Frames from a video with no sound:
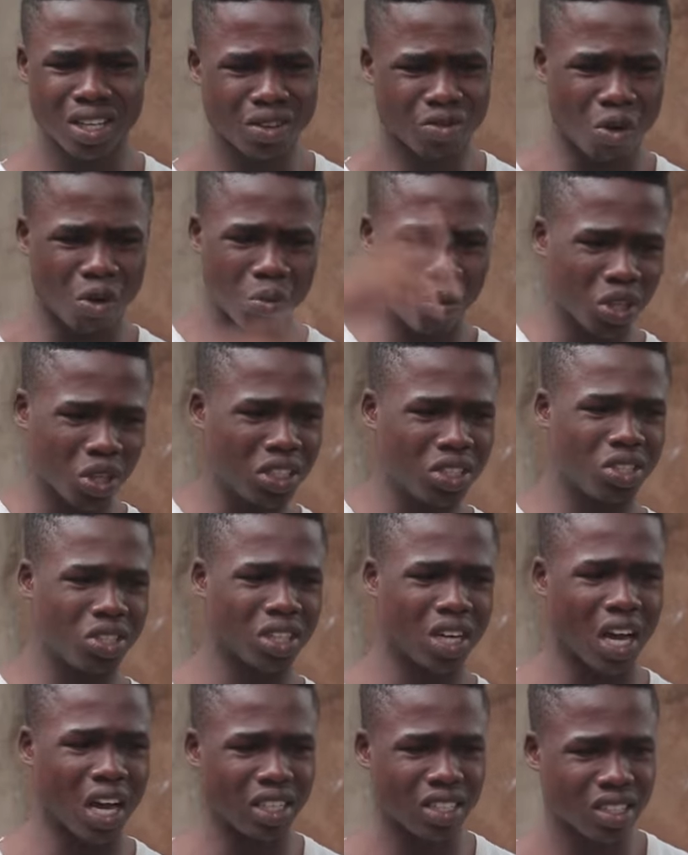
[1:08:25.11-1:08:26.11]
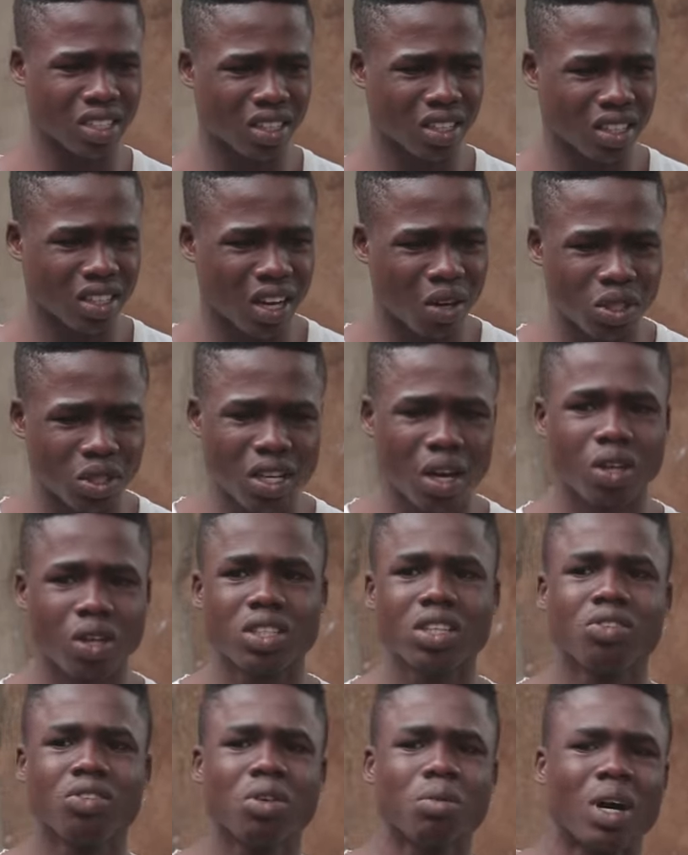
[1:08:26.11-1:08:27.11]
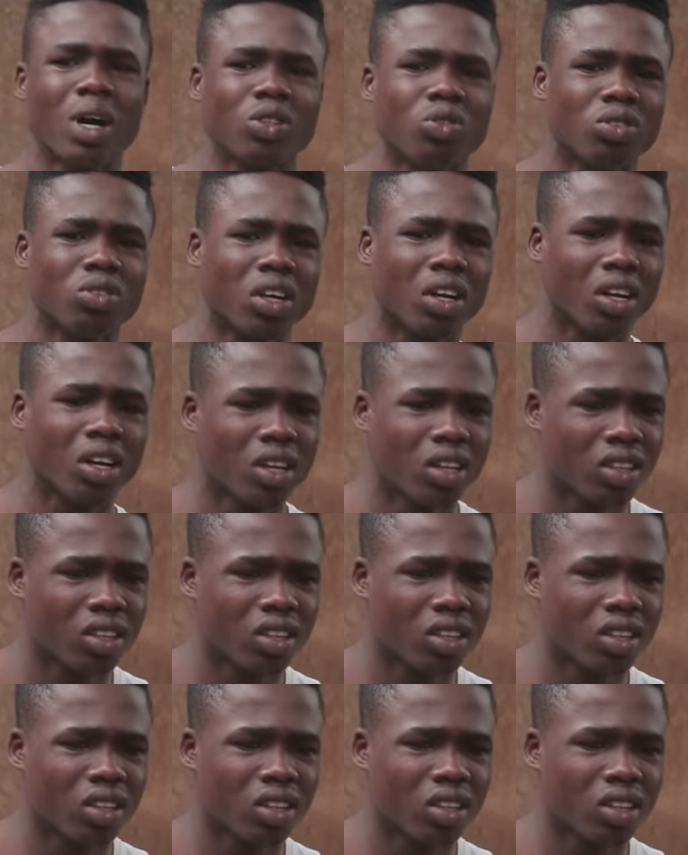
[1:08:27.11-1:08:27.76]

From morning to night. I will tell you I want to train my children.